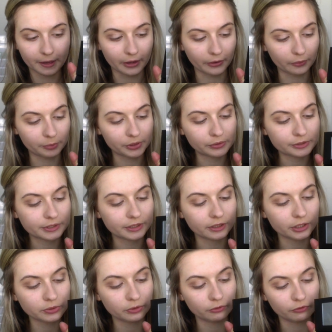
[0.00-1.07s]
I'll be using
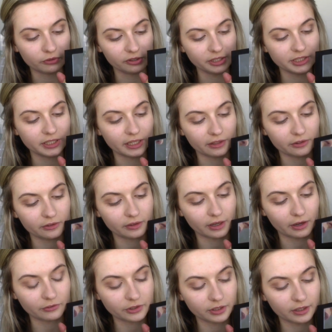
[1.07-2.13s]
this one first, and
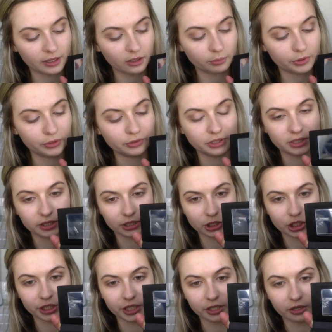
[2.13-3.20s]
after that I'll be using the
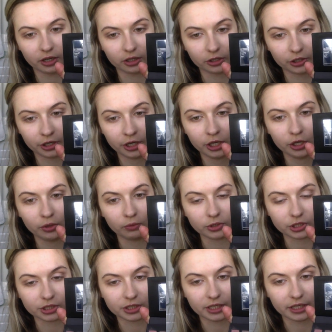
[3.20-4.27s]
Cheeky color,
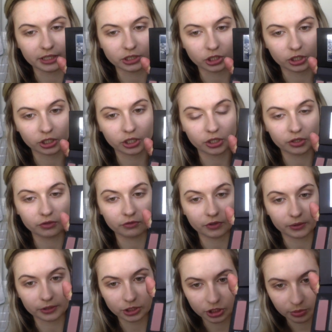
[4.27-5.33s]
which is a darker,
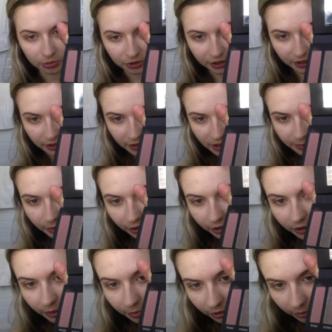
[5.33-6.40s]
very shimmery and
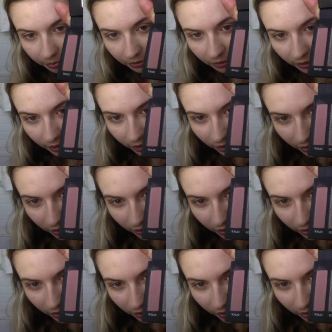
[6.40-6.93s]
sparkly purple.